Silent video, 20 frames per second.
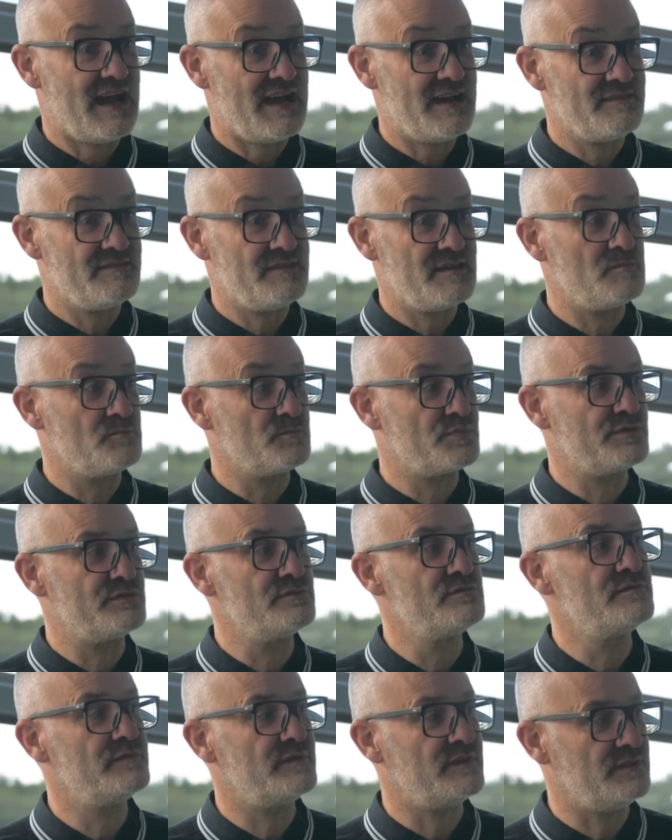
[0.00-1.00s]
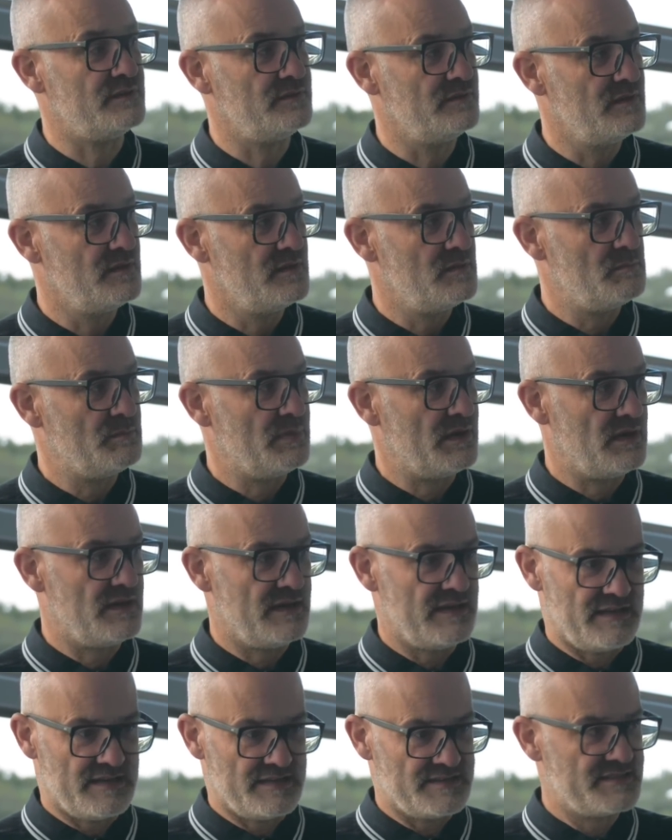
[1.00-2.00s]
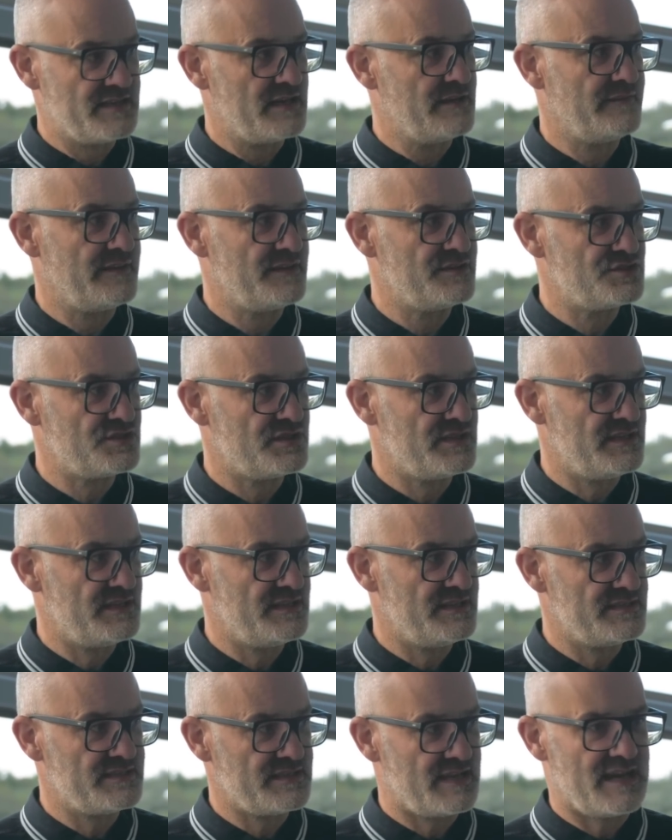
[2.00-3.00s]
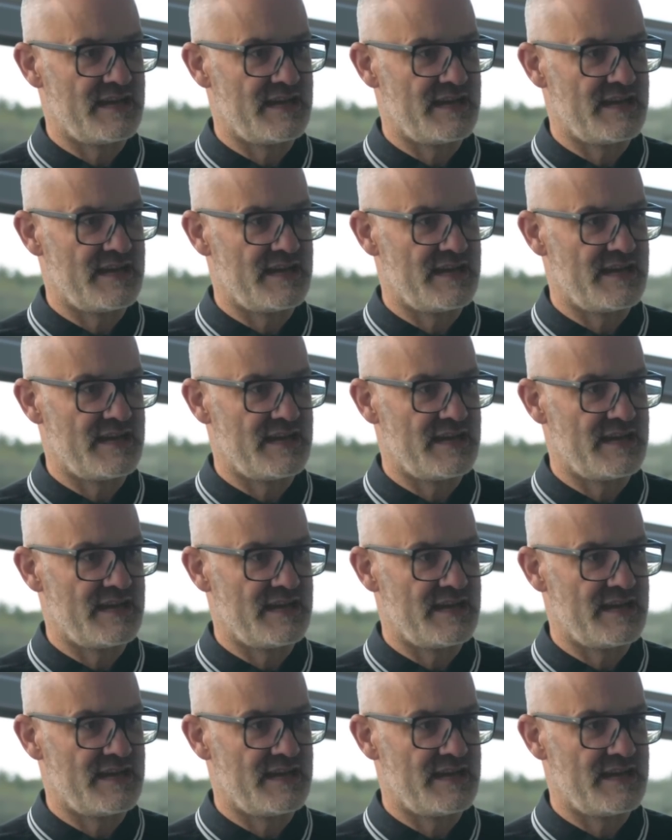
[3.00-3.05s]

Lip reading: and then proven by a set of engineers